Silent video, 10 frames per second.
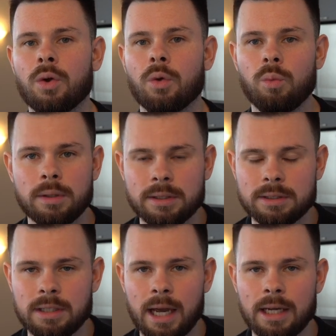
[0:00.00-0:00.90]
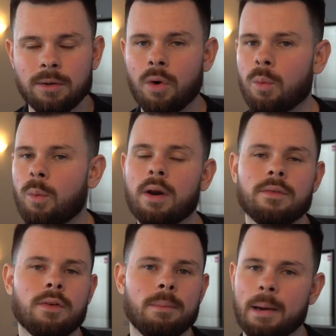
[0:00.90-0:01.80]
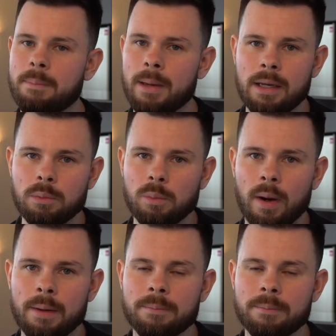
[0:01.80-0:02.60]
real estate or whatever it might be, right?